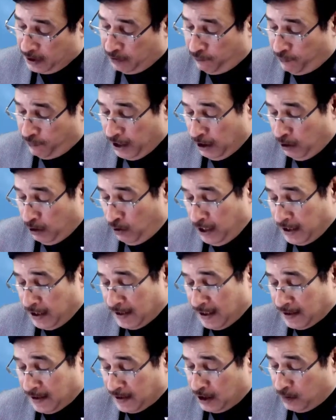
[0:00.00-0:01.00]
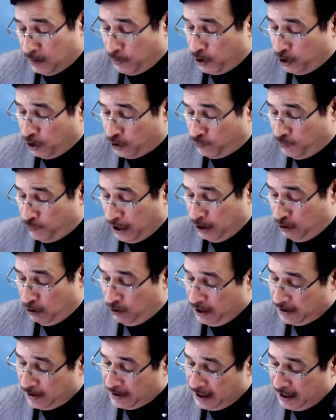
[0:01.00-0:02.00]
valueless assets, because
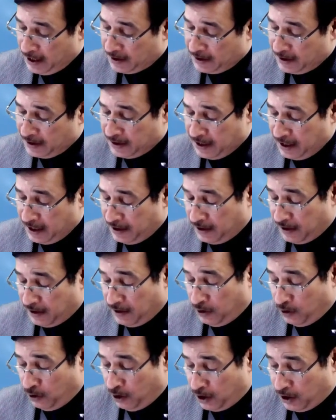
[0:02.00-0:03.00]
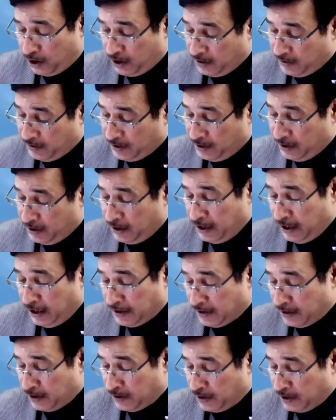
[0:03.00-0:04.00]
valueless assets are not considered
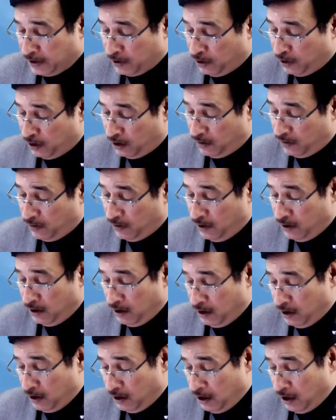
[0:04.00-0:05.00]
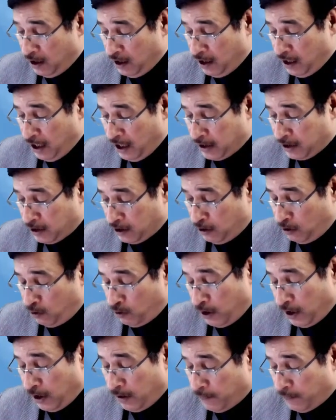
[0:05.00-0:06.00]
assets at all. Excluding